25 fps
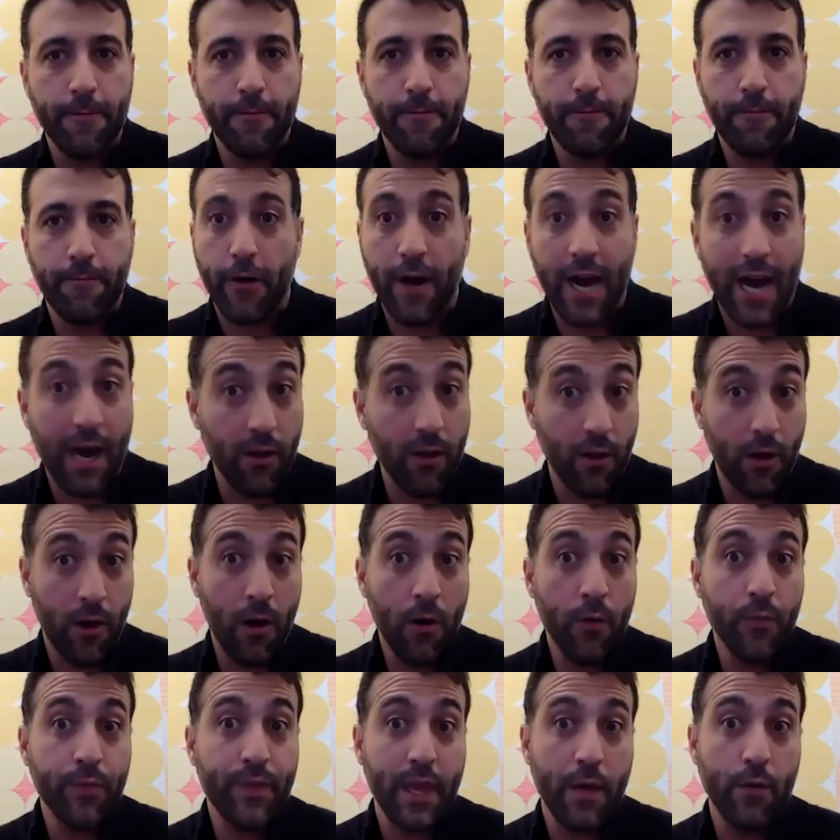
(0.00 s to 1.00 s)
for how
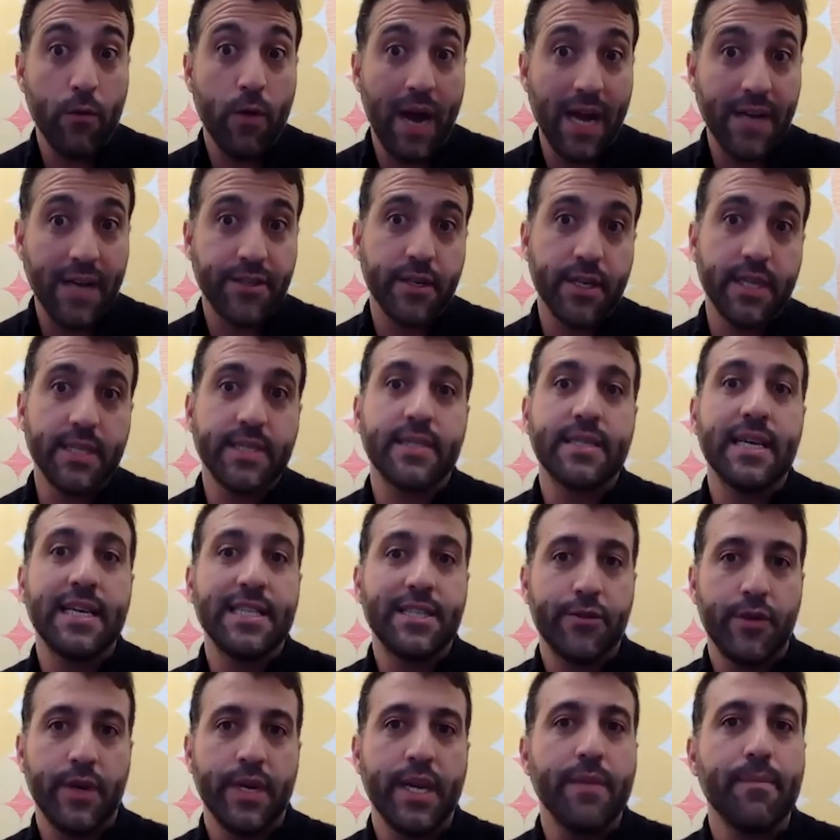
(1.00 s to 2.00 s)
long. They will actually
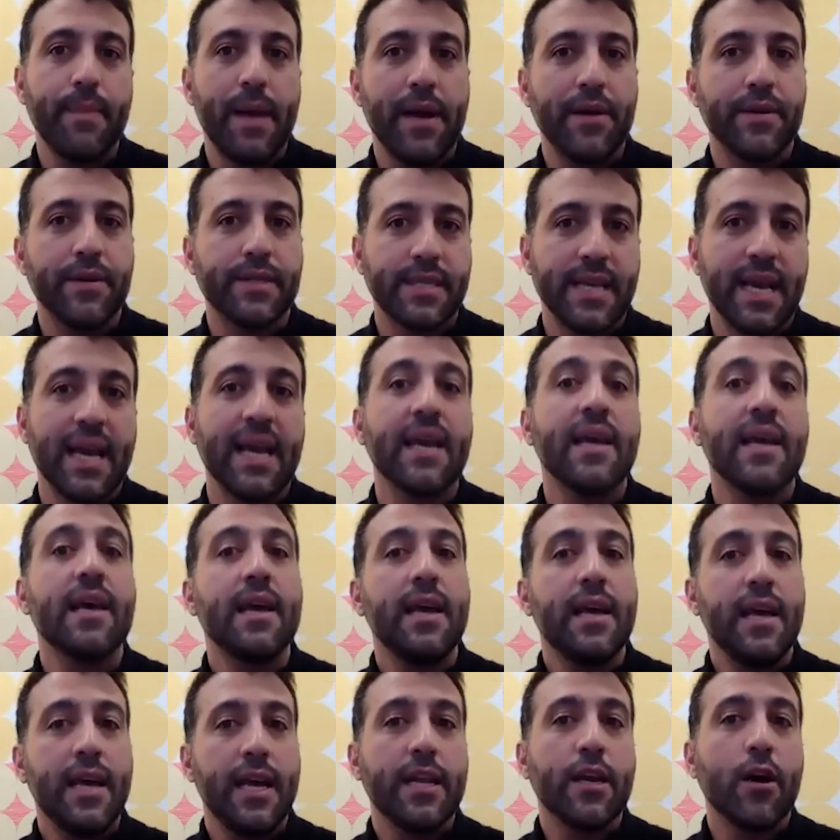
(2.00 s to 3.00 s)
send you an email and say,
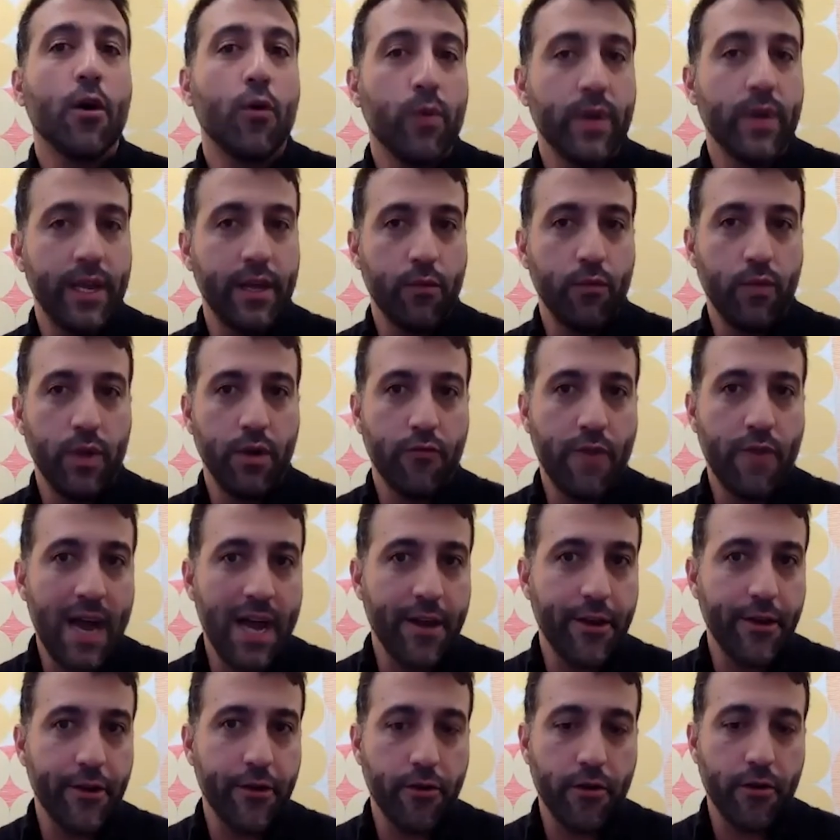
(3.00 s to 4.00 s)
we
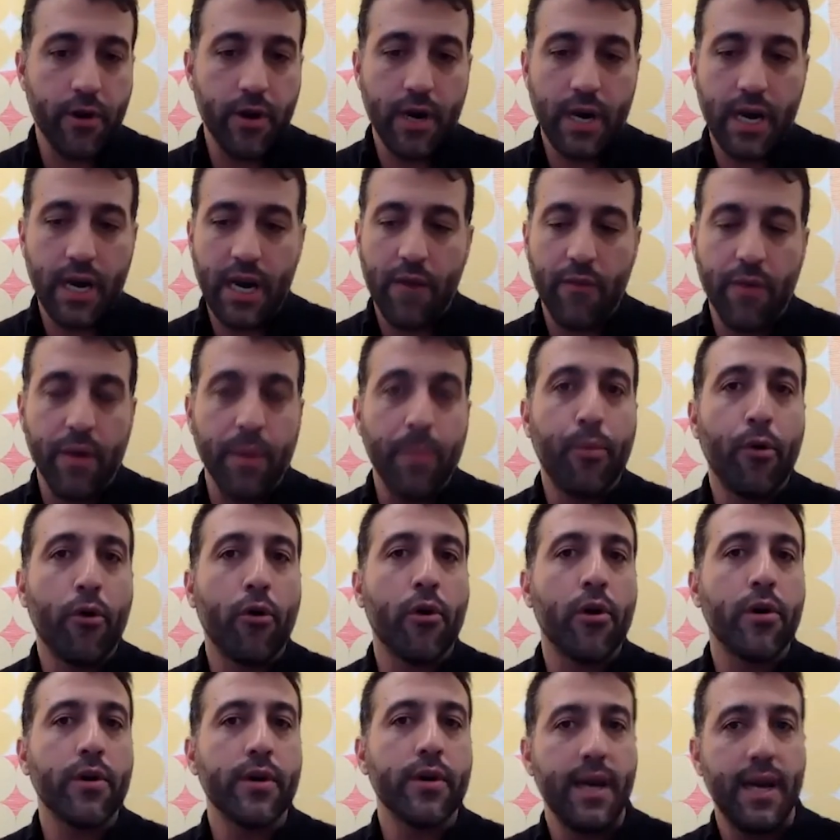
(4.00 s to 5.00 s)
read your
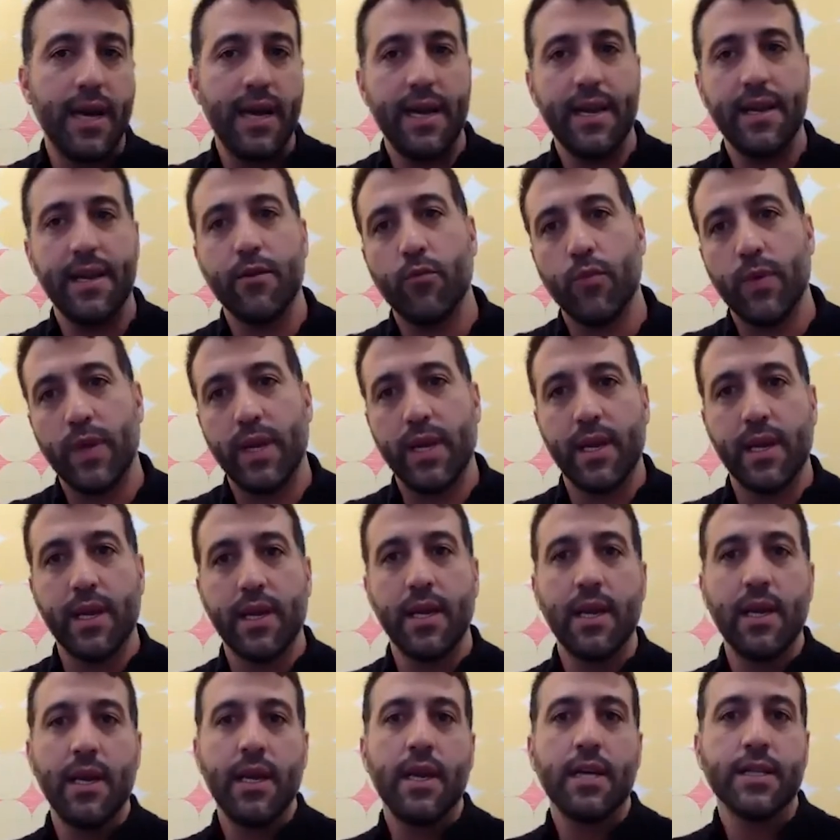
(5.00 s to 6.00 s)
report and we
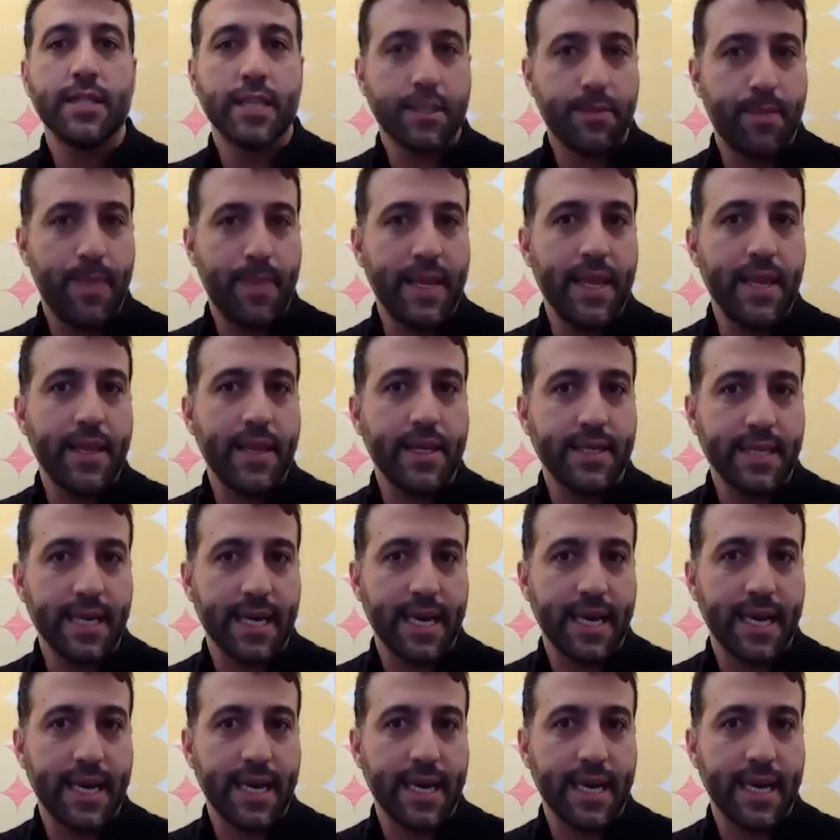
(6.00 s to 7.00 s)
suspended this
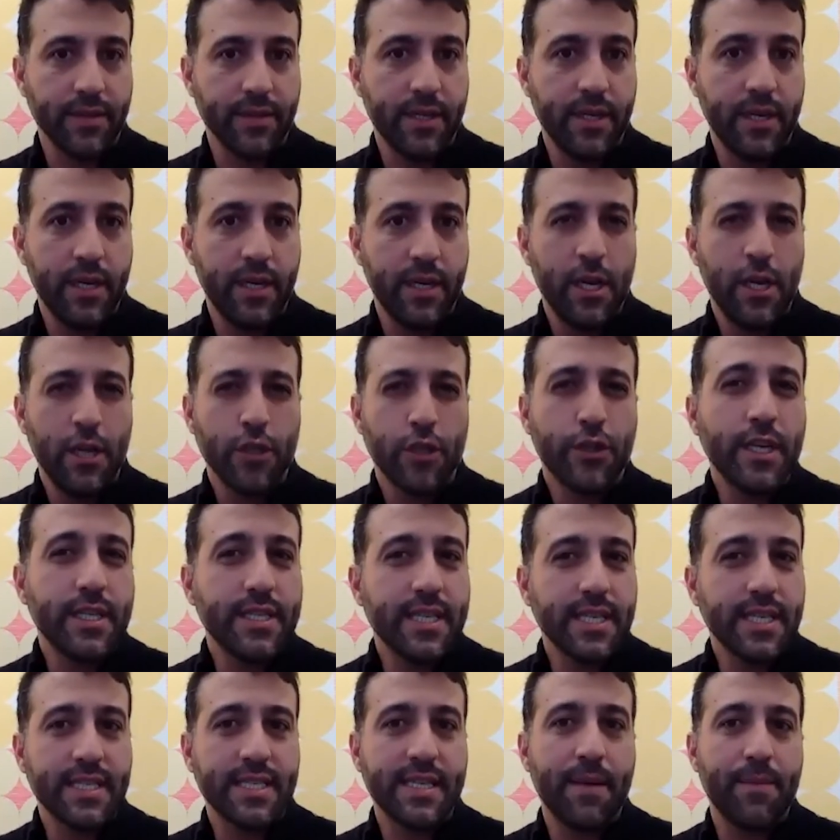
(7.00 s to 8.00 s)
account. So
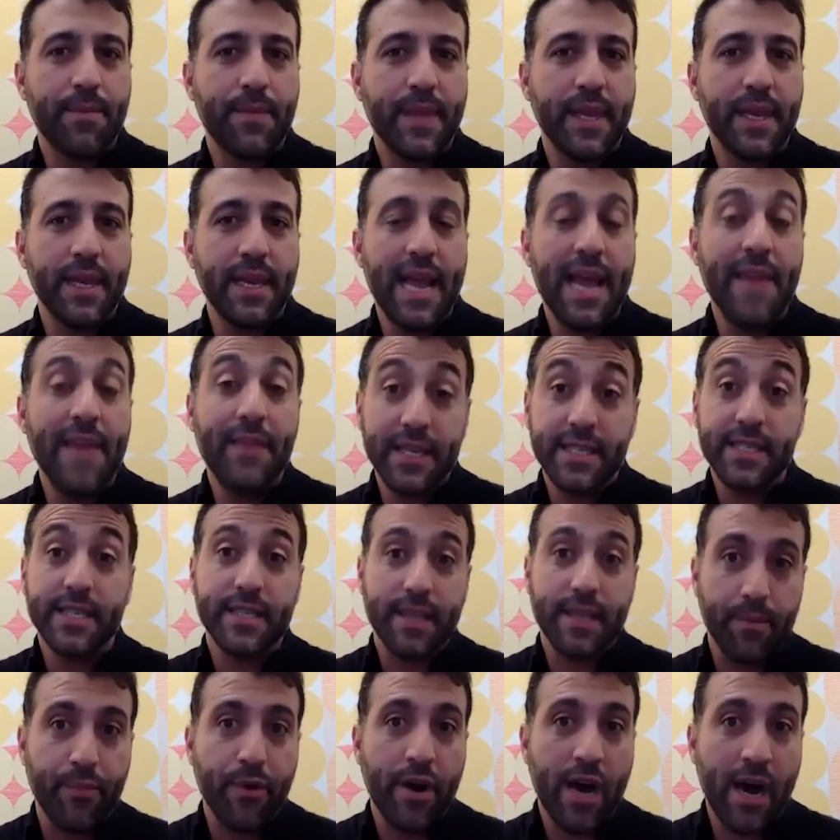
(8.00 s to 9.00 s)
this is something, and this is
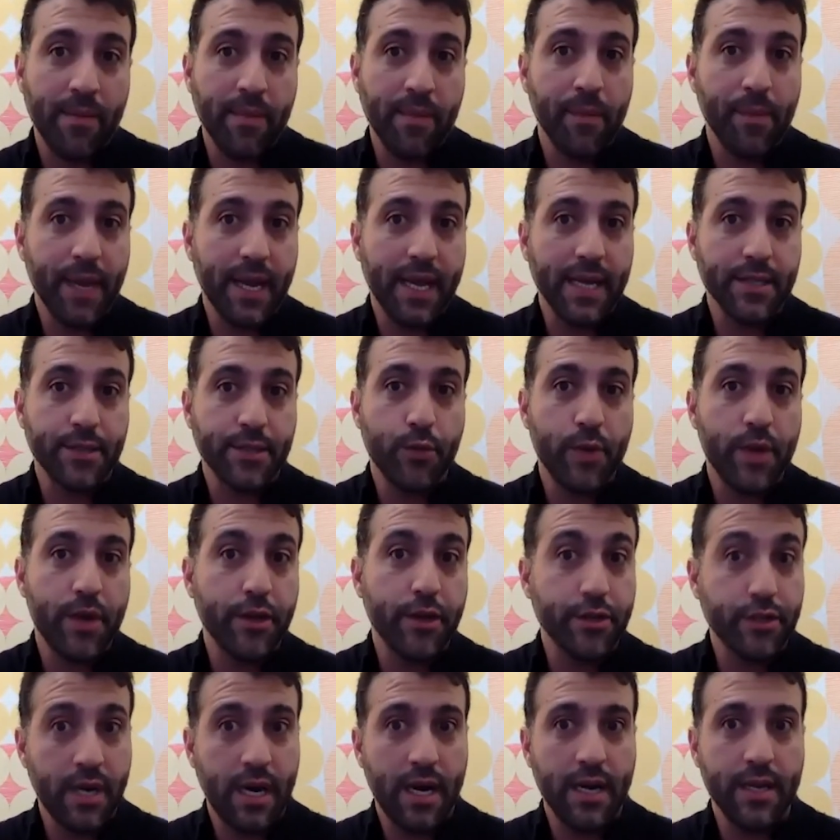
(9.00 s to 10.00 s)
the problem, because Twitter
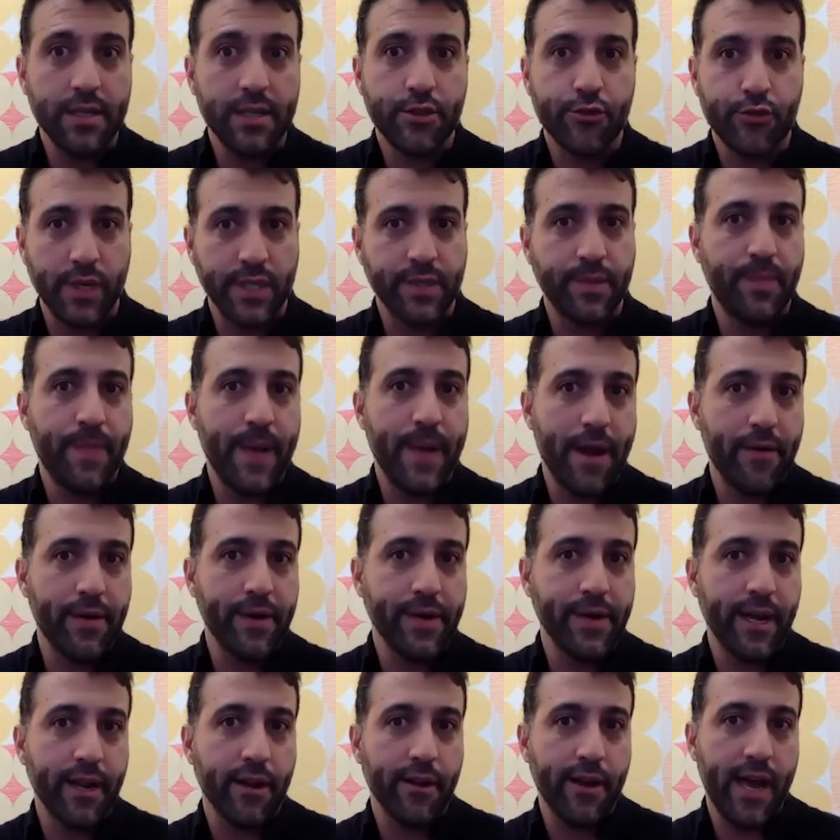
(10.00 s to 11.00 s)
is not
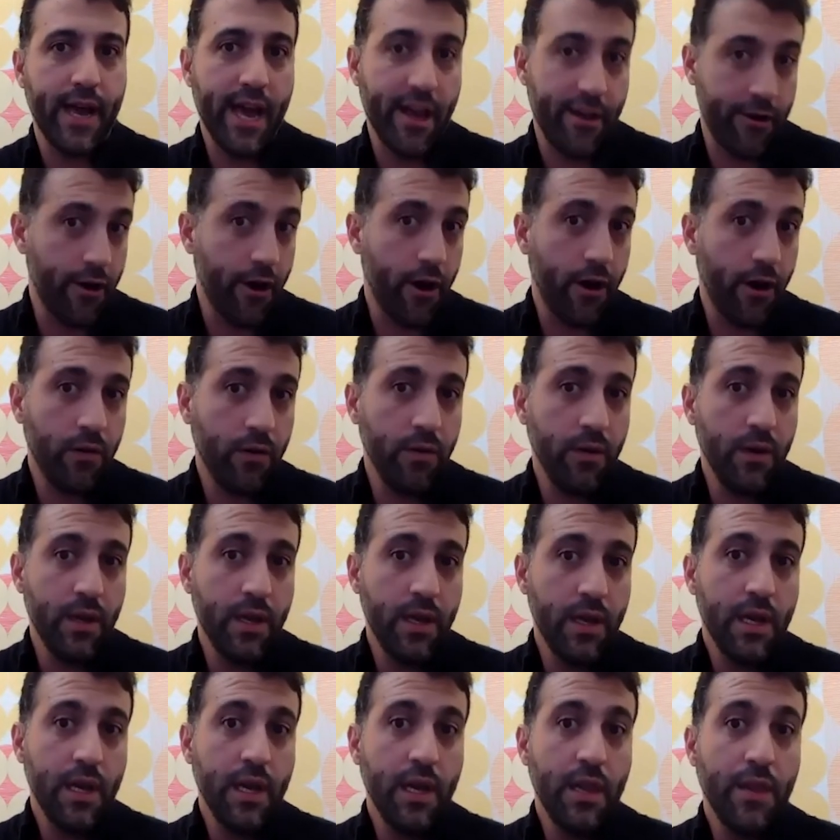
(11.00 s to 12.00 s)
transparent at all.
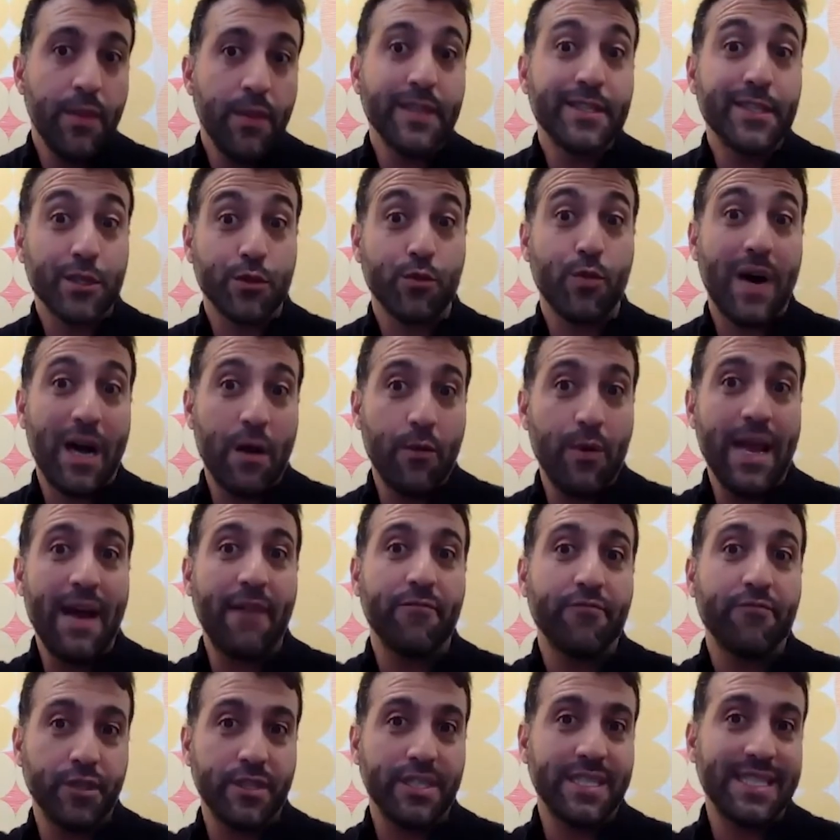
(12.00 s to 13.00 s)
This is why we
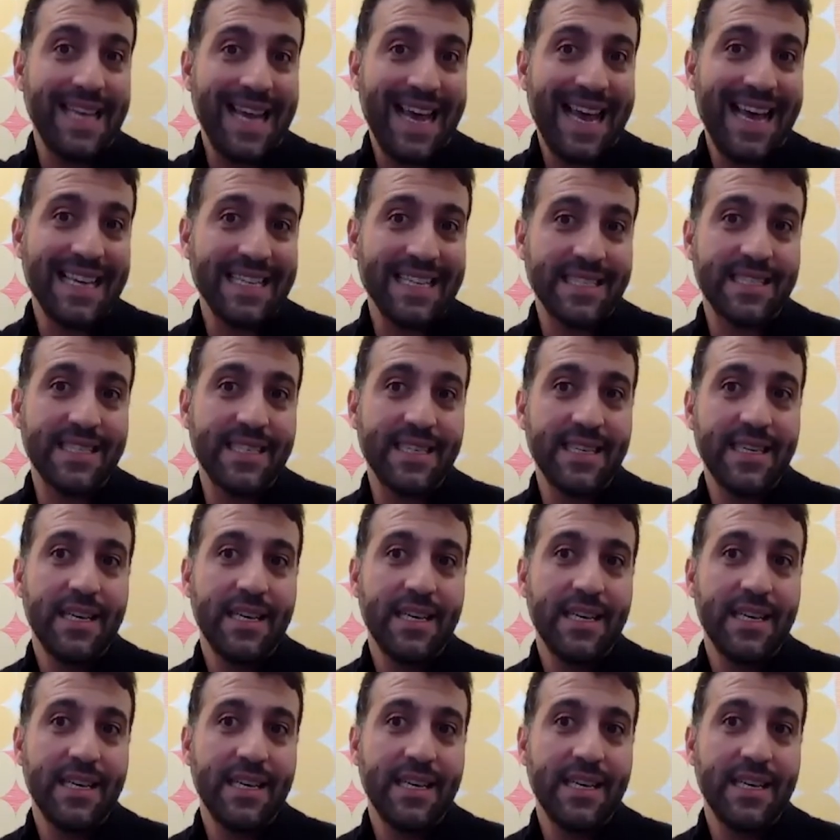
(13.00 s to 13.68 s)
have to test